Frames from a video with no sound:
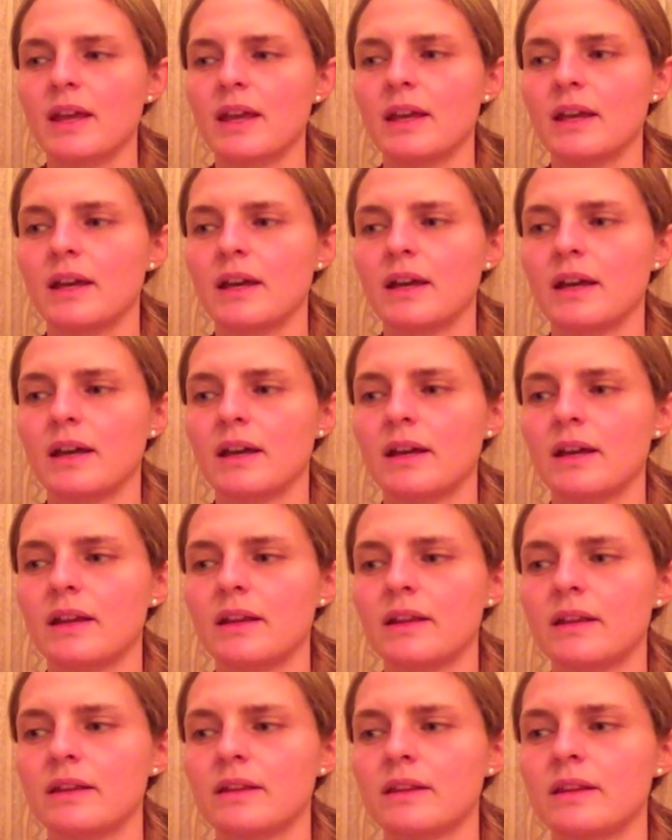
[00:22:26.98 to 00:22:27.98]

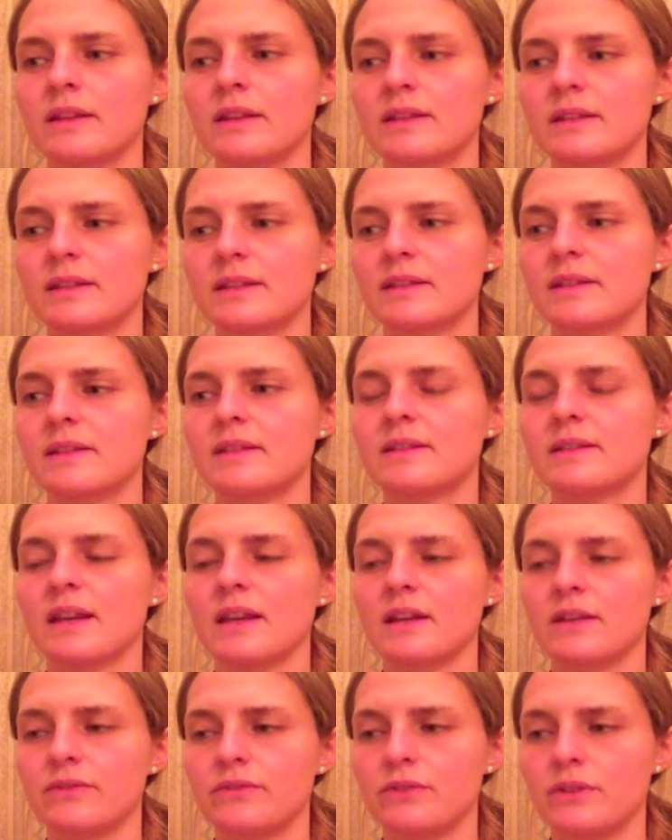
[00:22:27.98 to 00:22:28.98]
This is the
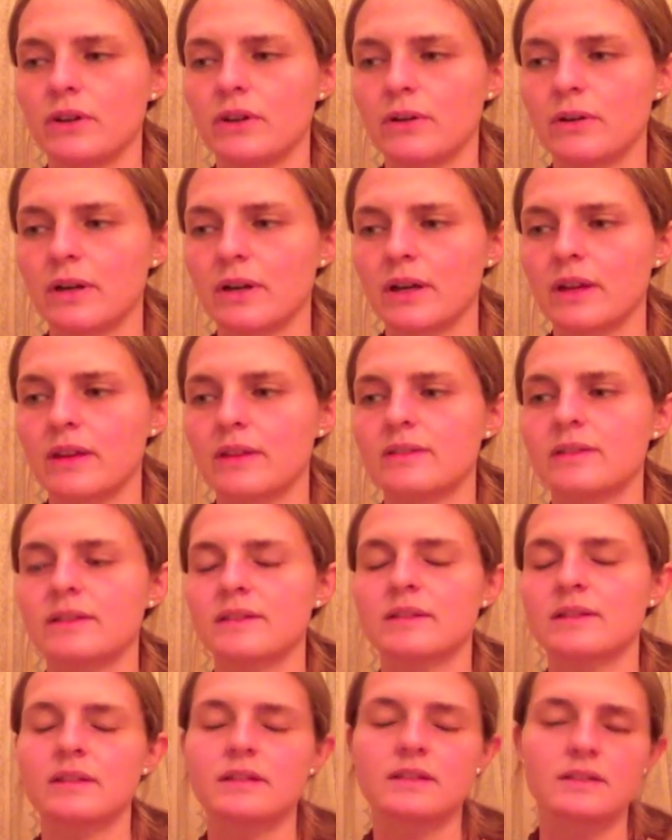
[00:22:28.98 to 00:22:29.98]
state of yoga. This
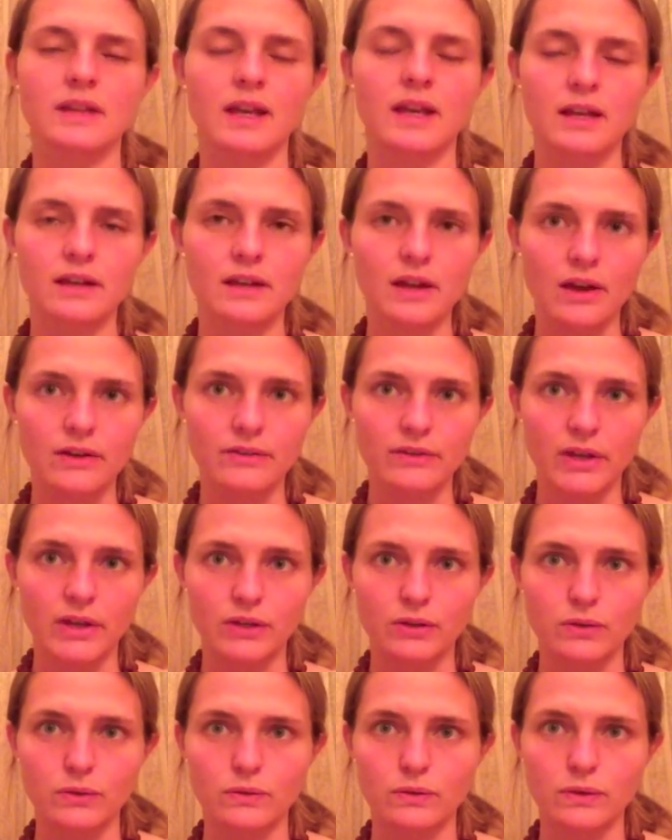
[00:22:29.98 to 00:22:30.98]
is the state of a
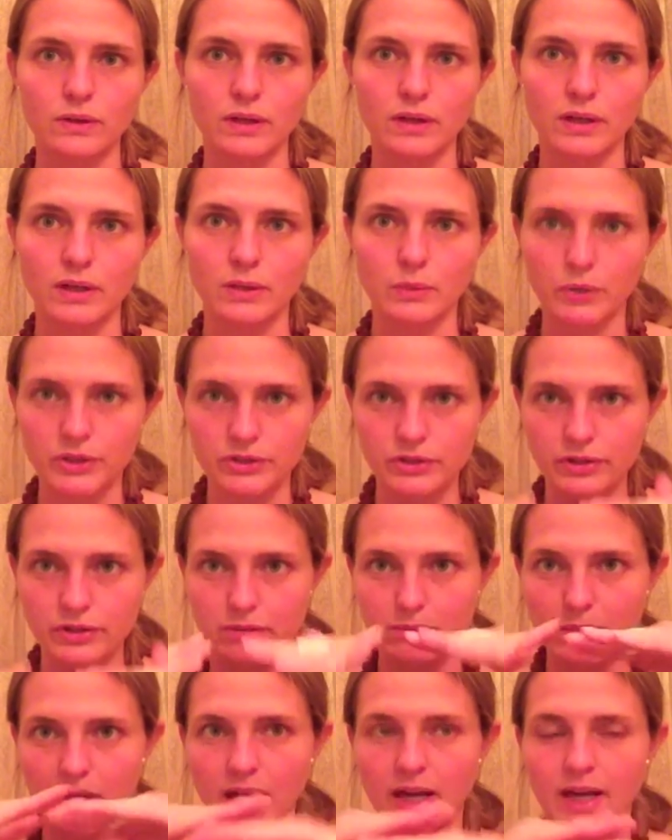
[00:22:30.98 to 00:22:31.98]
union in which
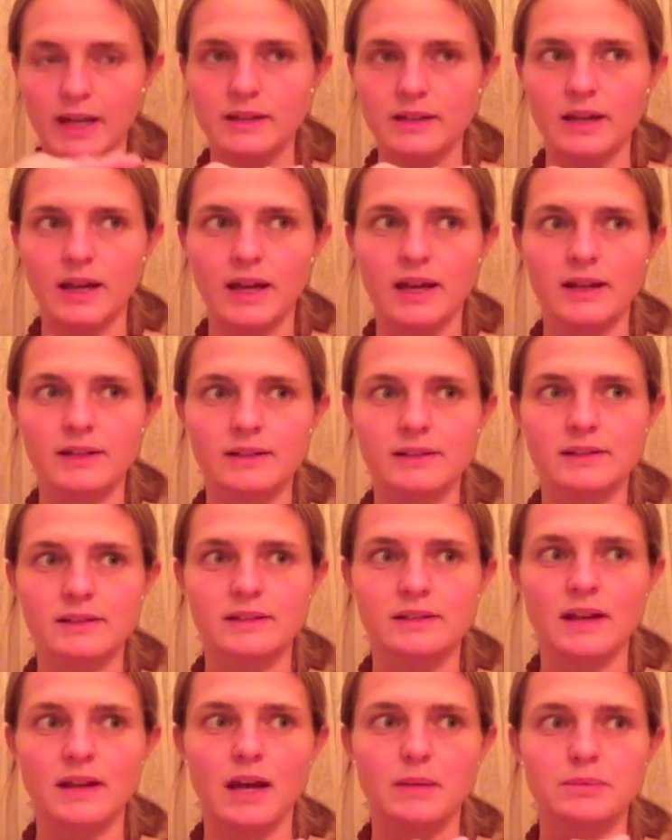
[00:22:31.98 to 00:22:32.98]
the mind has
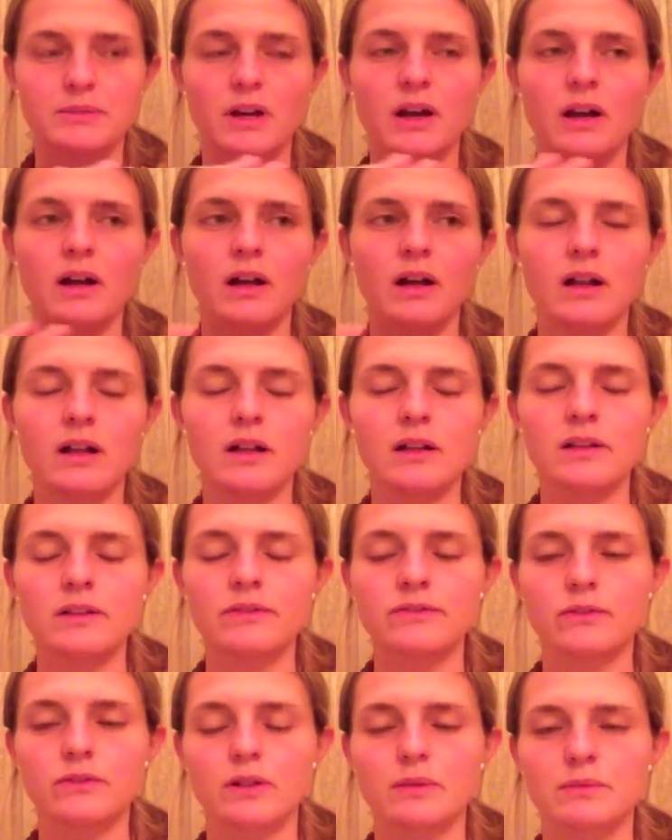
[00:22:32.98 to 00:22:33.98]
stopped all
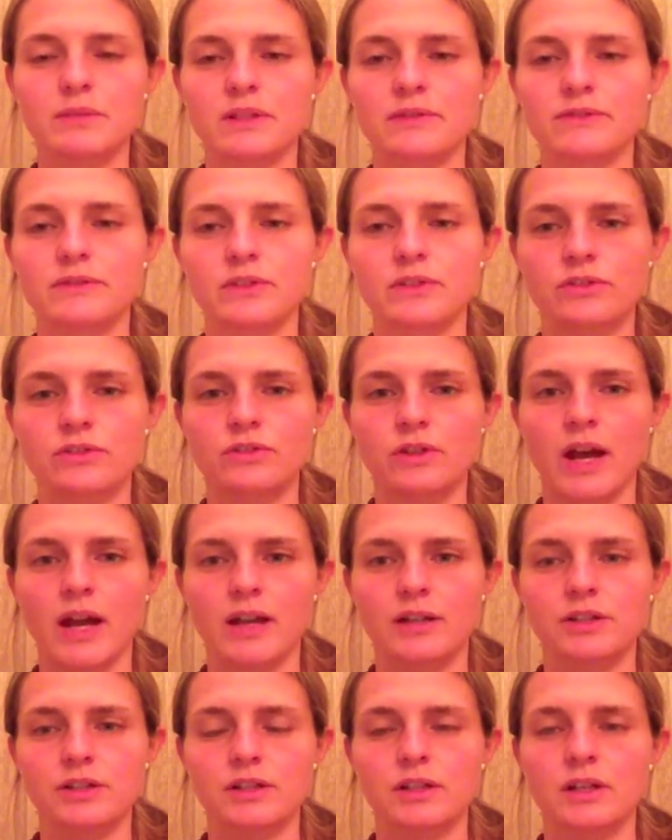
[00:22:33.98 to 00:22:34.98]
forms of
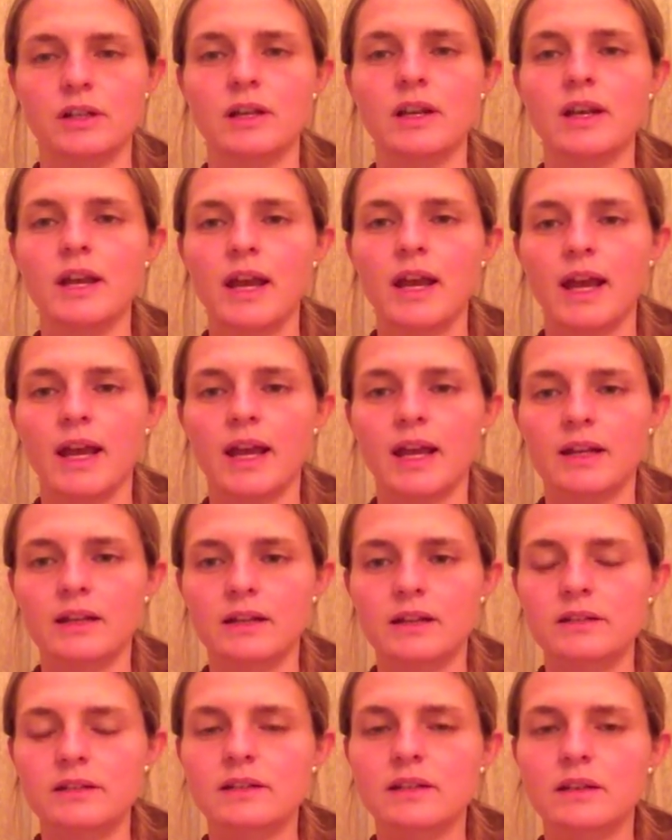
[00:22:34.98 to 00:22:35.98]
distraction and
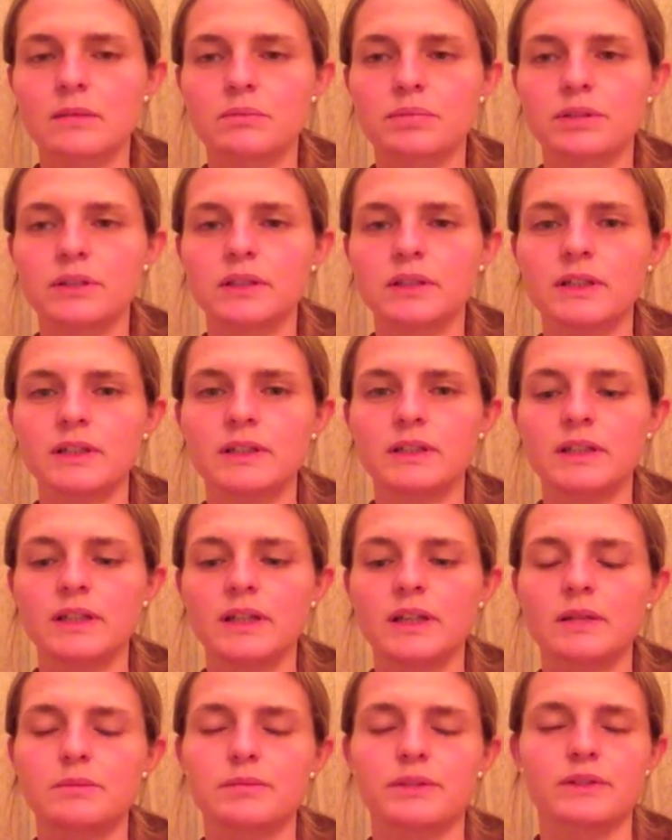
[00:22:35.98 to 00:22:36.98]
it is
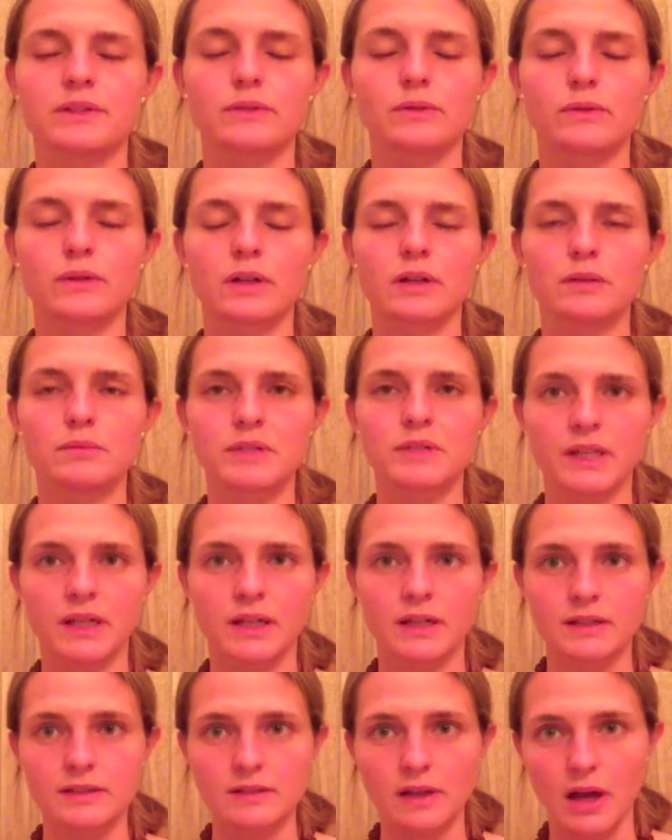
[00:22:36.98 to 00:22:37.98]
completely absorbed
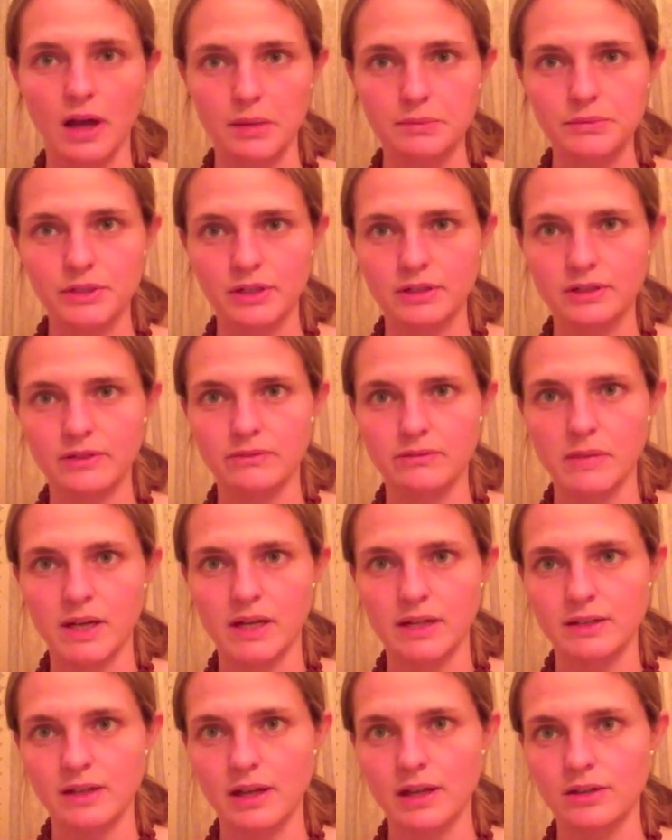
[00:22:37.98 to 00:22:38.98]
in its object of
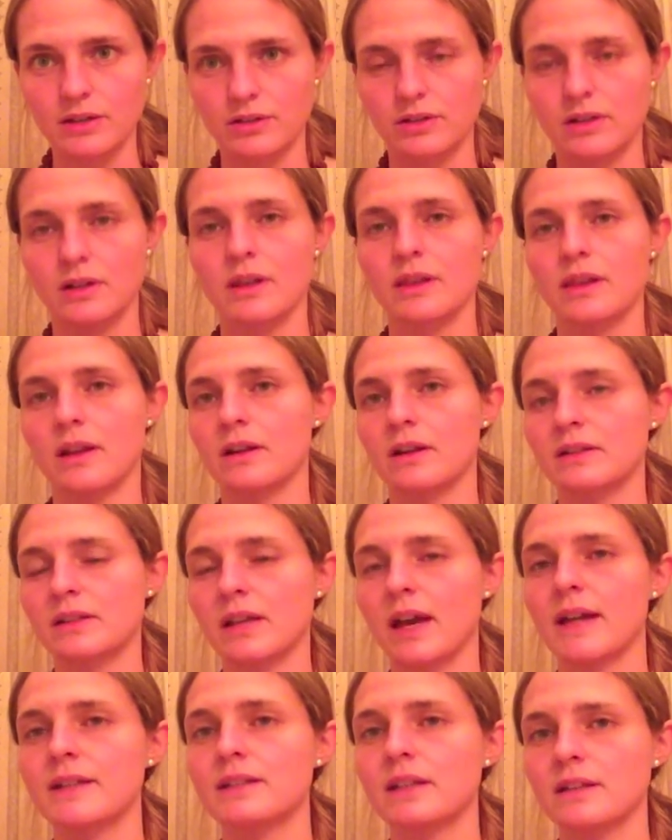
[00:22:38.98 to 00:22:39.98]
meditation, and there's
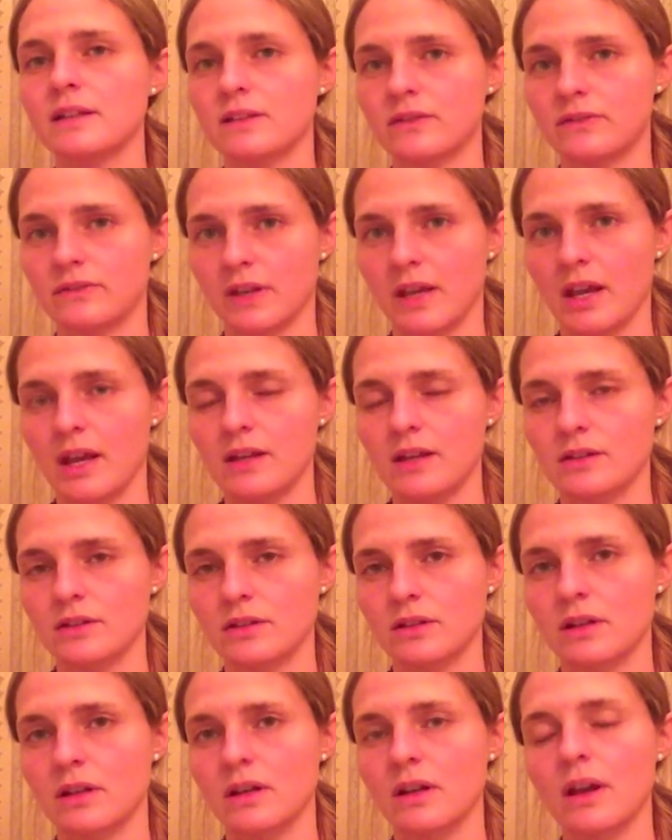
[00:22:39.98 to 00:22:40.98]

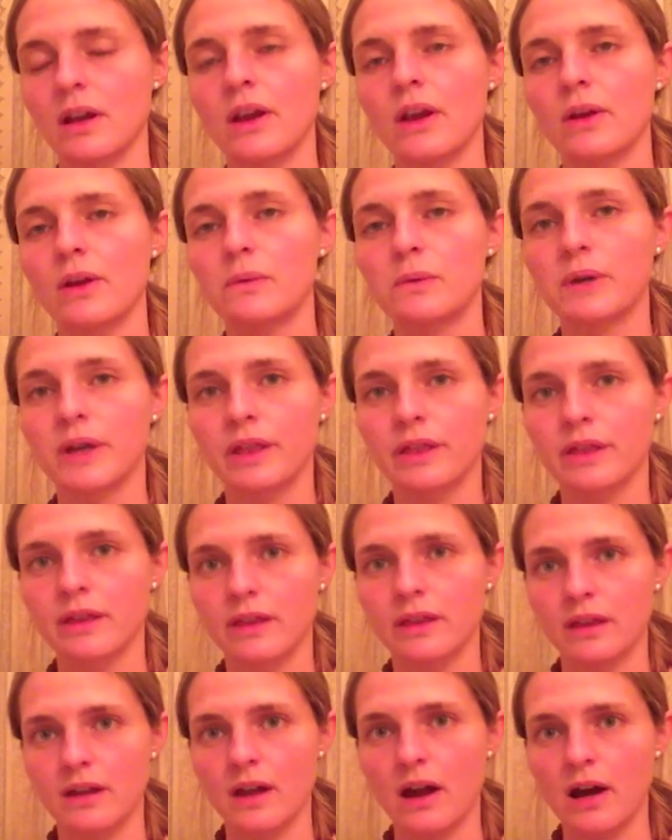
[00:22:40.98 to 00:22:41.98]
identification with
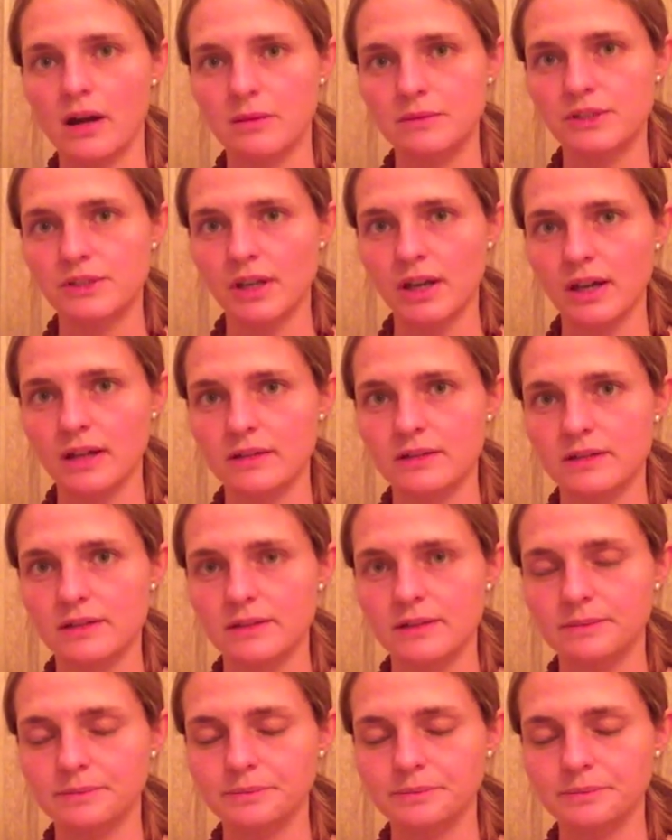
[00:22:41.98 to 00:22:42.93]
the object.